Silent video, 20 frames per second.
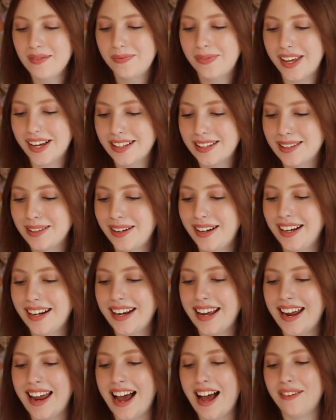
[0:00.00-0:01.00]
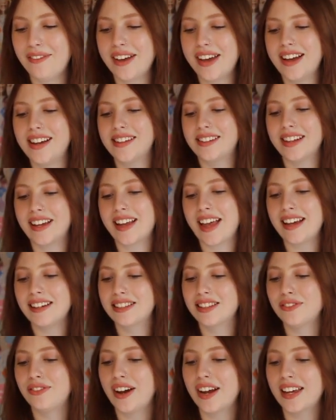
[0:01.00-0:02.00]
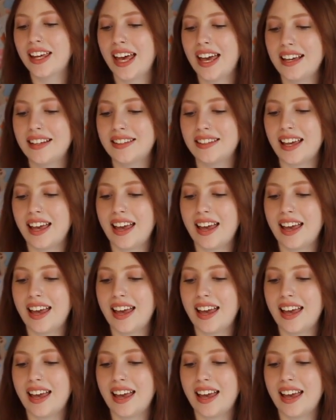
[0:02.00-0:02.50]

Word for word: Next one I have is a Casetify case,